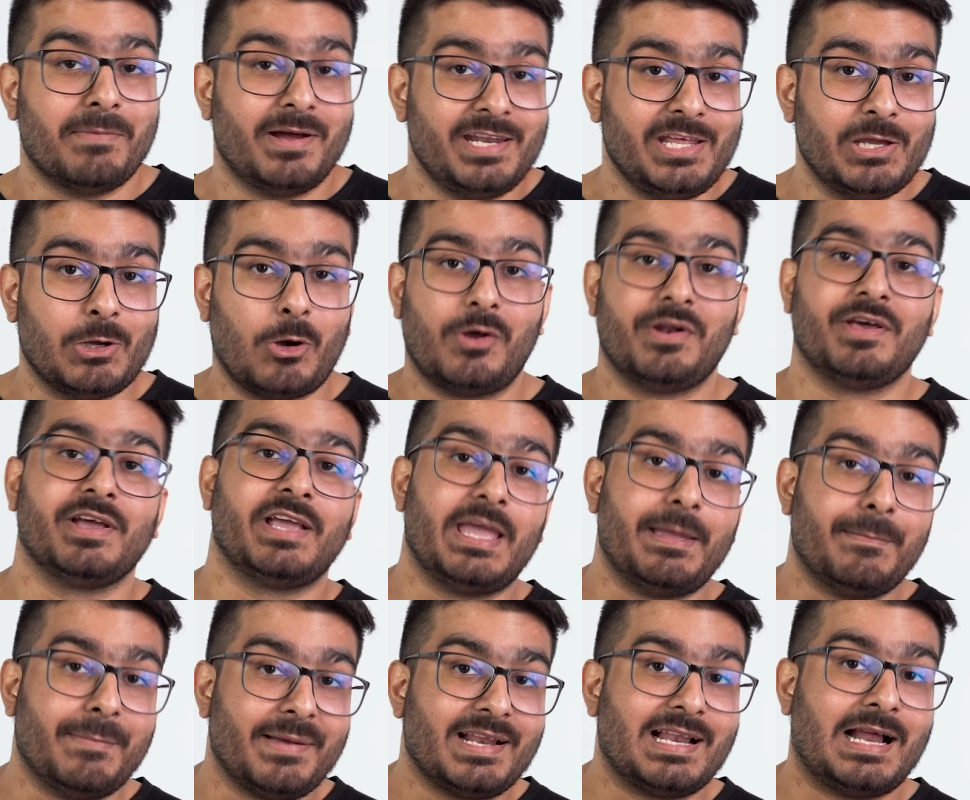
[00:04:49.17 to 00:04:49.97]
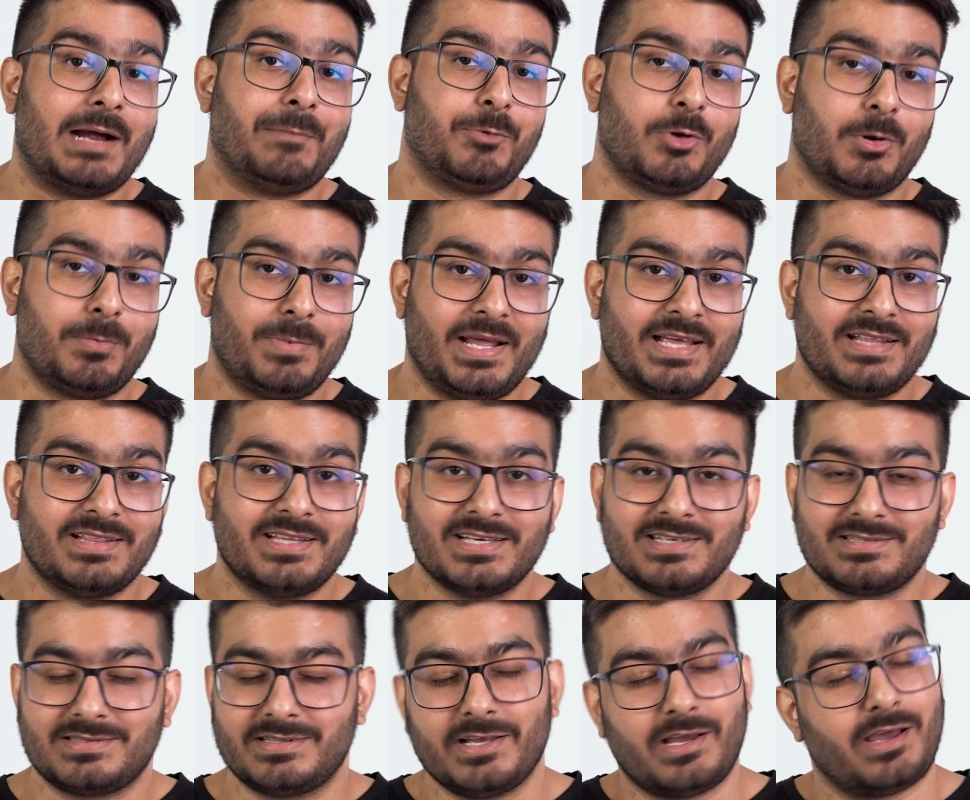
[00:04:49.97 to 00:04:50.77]
money on a gaming laptop like
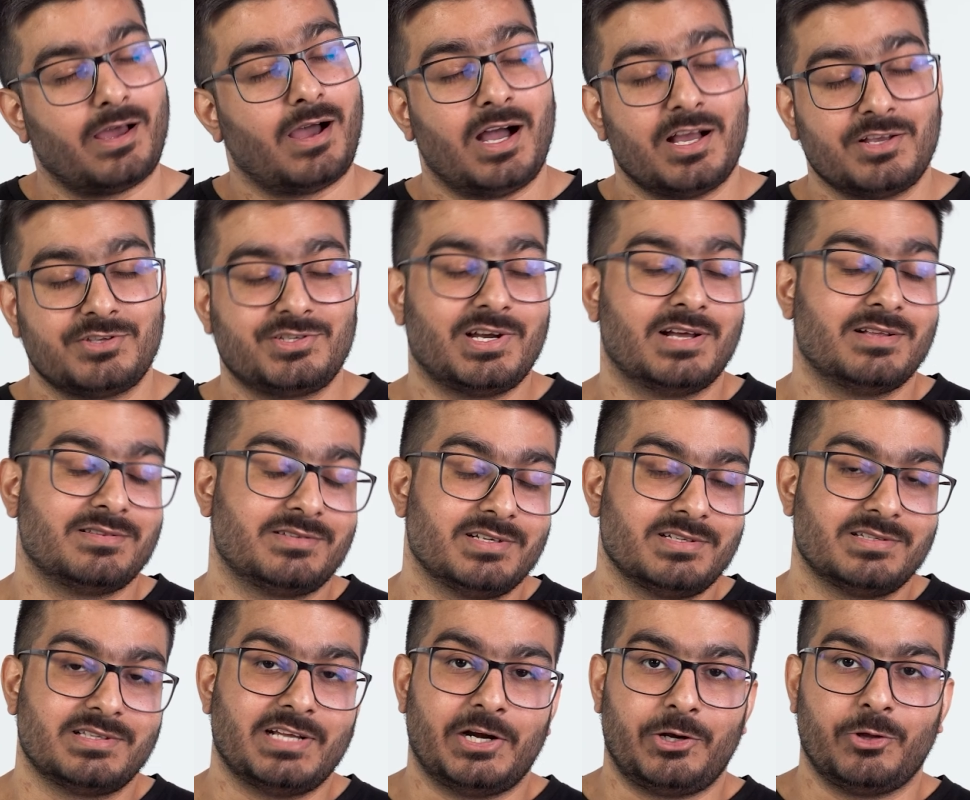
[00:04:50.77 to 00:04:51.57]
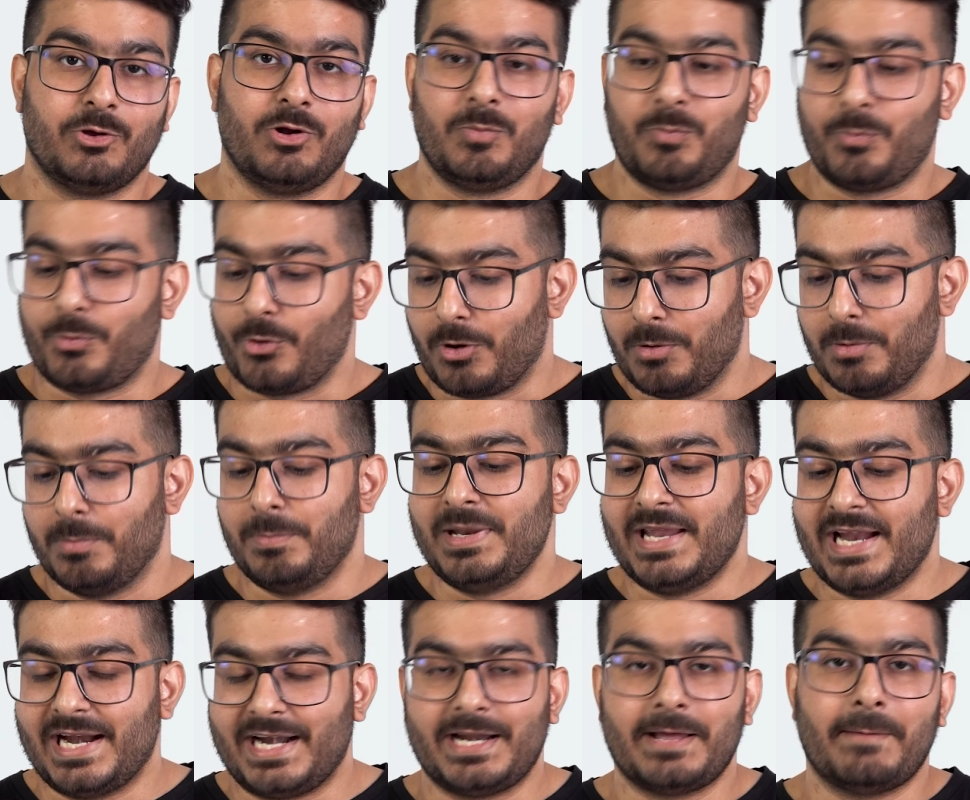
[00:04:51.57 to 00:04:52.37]
this, there are chances that you'll
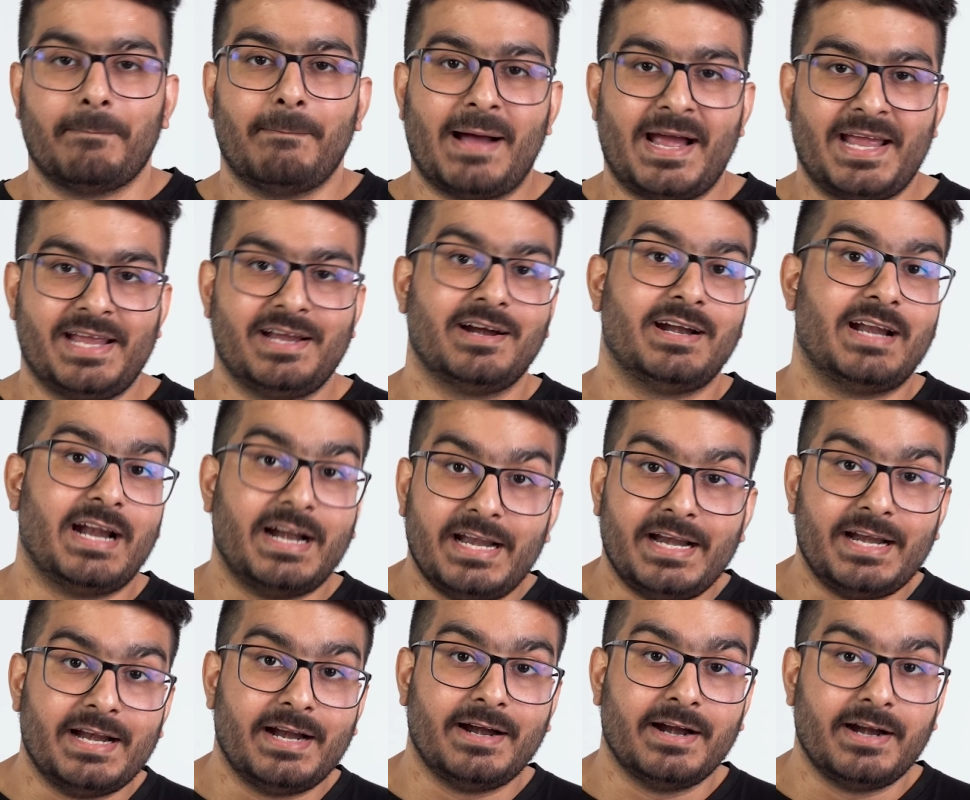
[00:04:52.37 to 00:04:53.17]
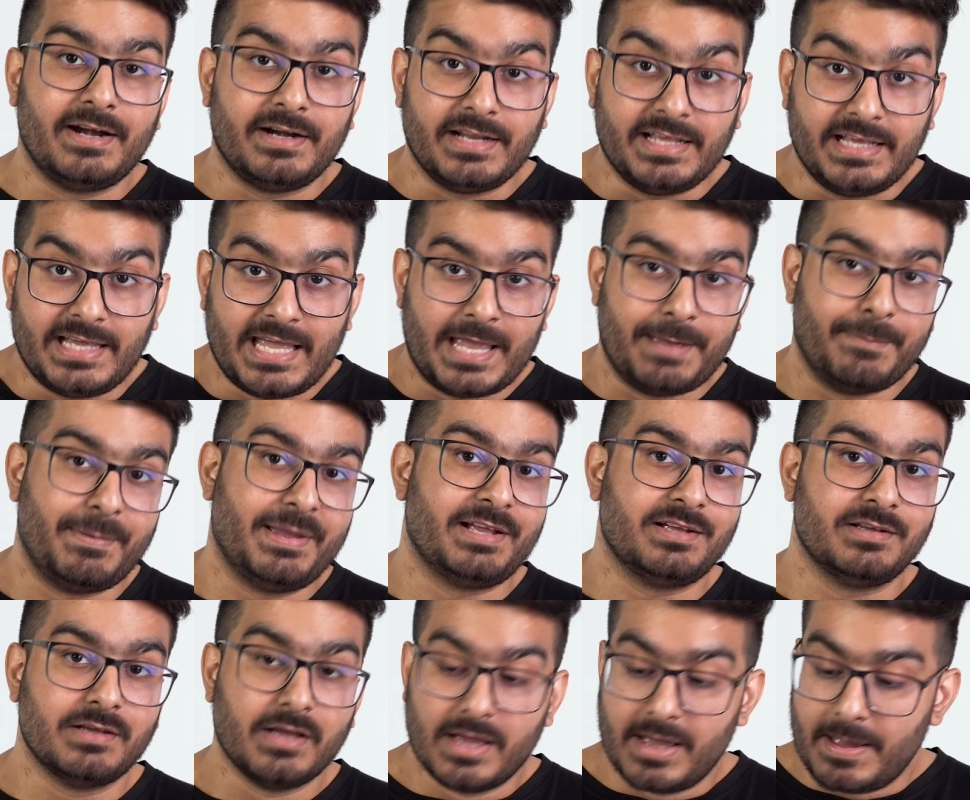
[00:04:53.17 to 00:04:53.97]
probably end up buying a dedicated
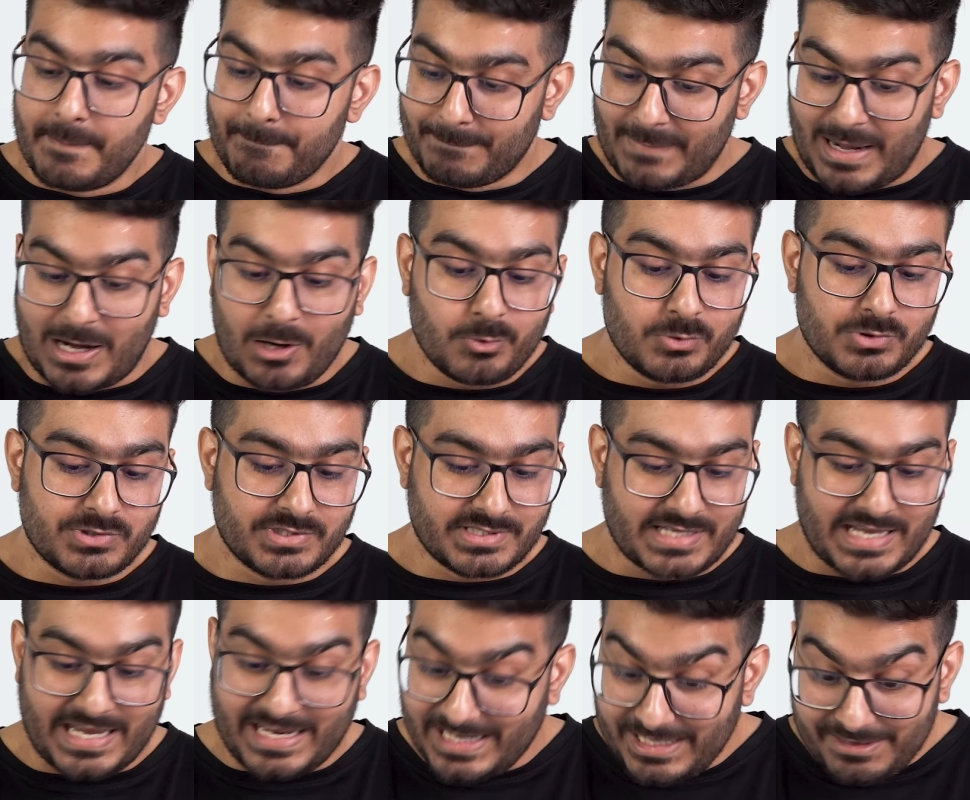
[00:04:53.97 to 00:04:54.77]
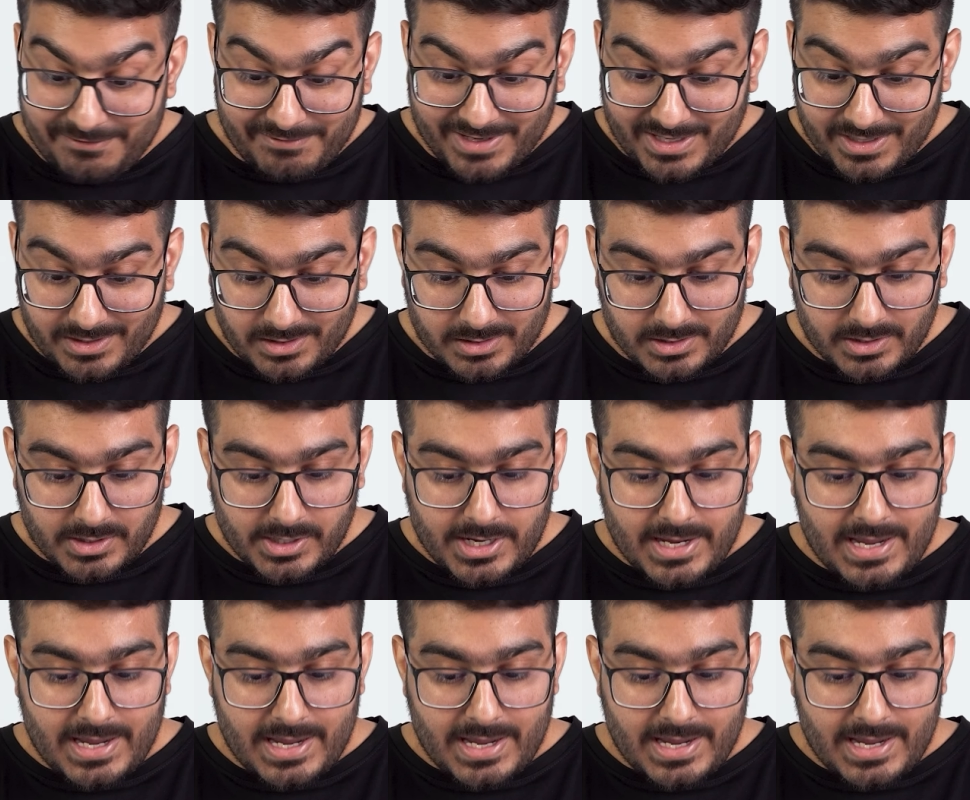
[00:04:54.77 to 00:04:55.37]
gaming mouse anyway.